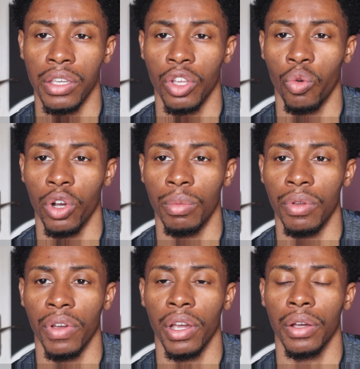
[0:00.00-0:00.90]
is nowhere to
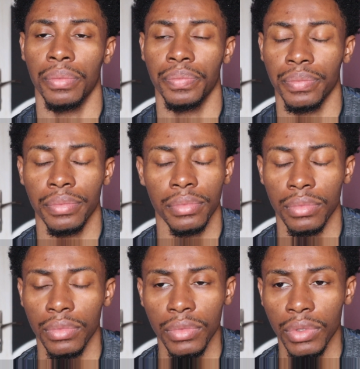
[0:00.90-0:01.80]
be found.
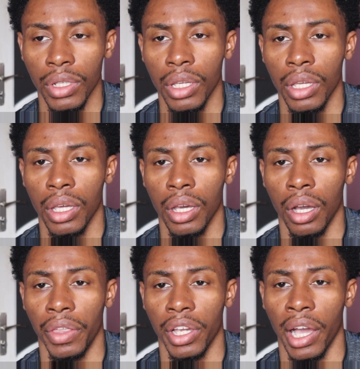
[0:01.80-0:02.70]

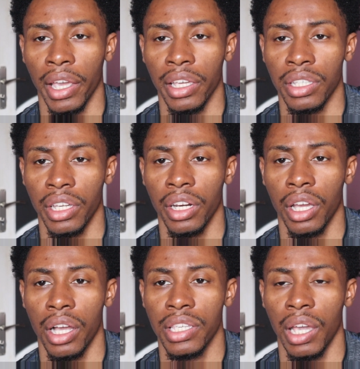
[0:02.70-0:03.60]
They get
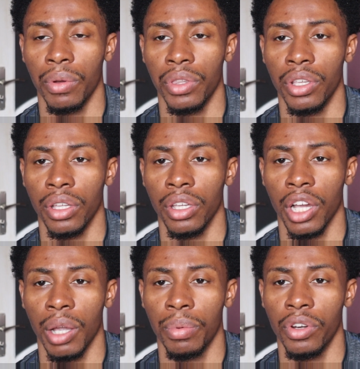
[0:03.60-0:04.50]
in contact with the
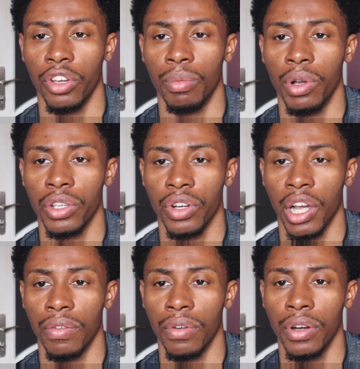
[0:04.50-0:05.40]
company or the bus
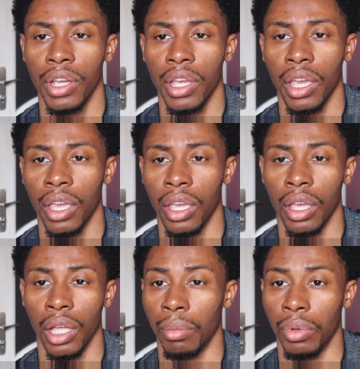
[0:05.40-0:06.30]
driver,
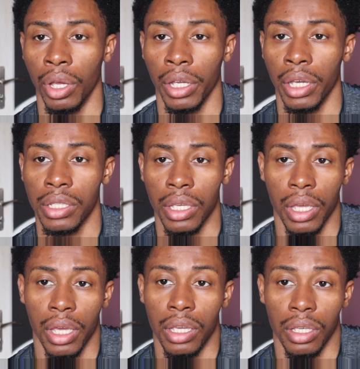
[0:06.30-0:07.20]
and
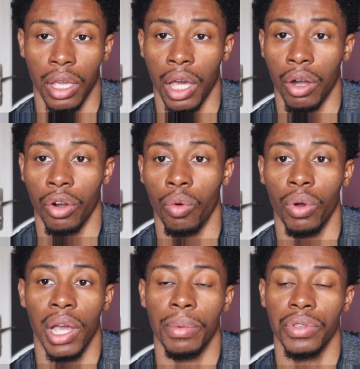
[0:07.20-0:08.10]
he's saying, I don't know
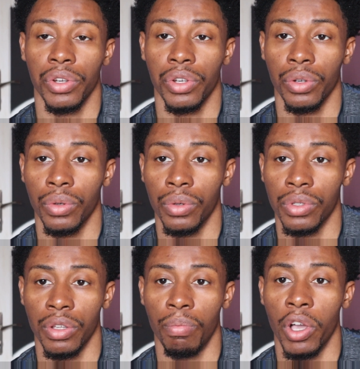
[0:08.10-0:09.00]
what happened to the
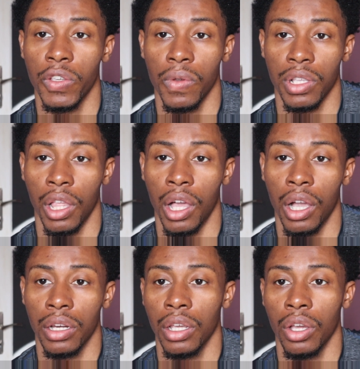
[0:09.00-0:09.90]
shoes. The bus was
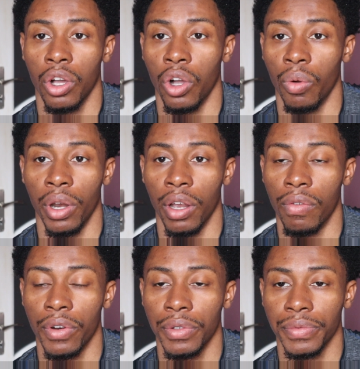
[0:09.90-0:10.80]
locked or
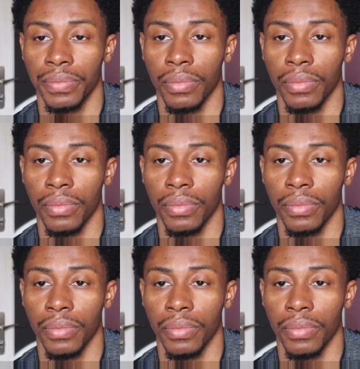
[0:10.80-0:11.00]
whatever.